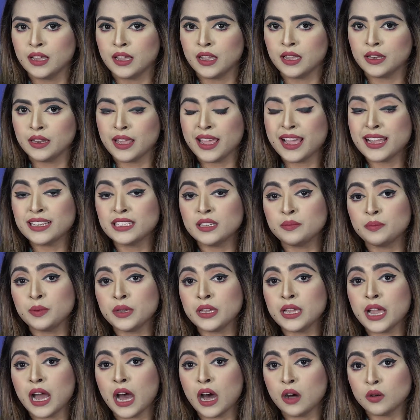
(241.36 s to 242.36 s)
in
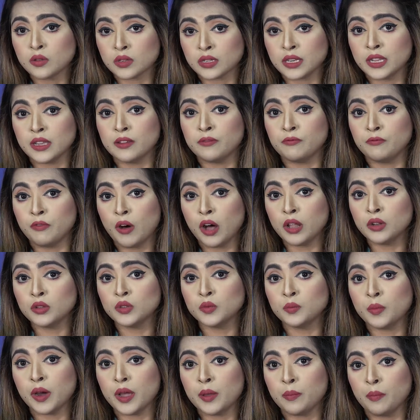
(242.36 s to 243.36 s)
ADP outlay,
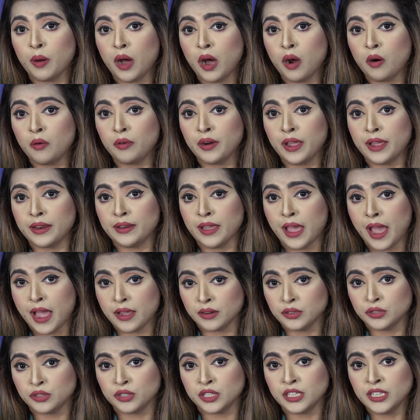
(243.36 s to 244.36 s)
followed by power and
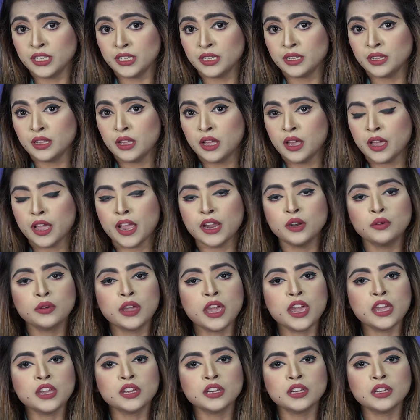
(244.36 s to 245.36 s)
energy,
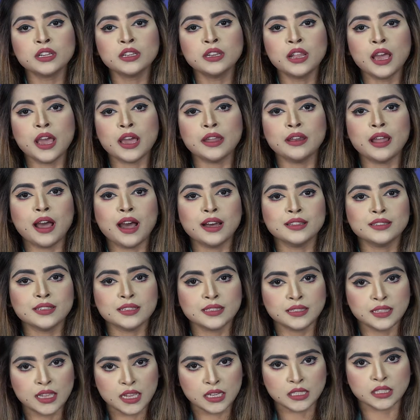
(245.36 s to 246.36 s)
education and other
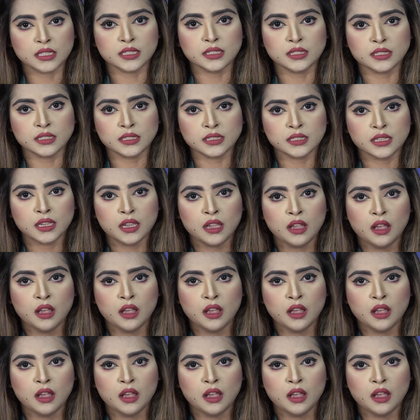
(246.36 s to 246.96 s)
sectors.